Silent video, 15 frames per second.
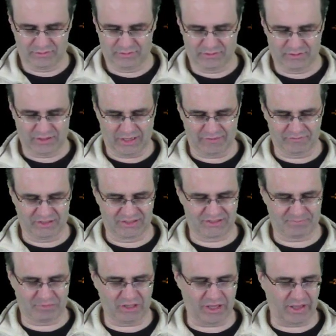have these
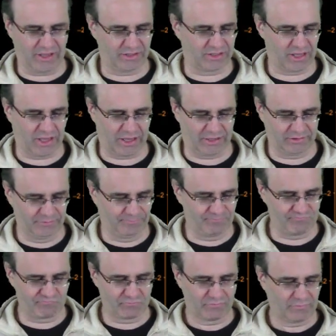play again.
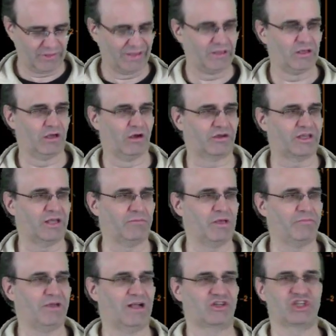Okay,
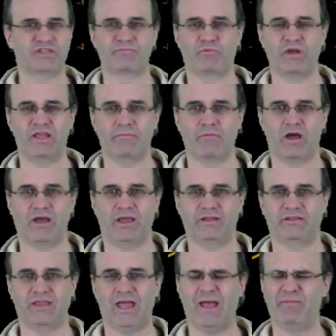maybe I'll just bring my
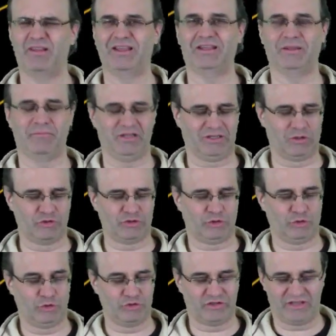tablet a bit closer to
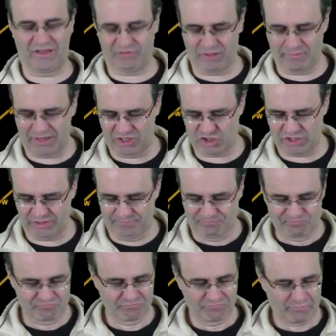you. So you have to
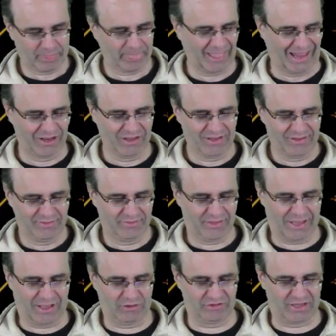imagine
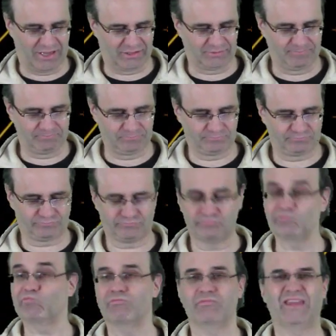now that,
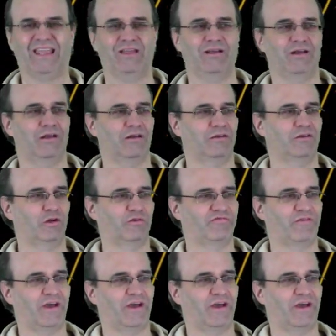if